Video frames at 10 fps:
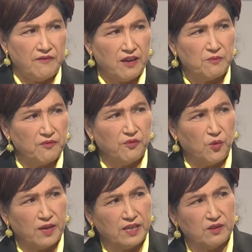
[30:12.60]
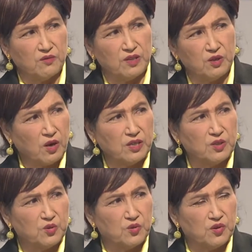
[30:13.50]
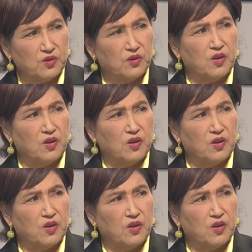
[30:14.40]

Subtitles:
have had before, and they already got into her.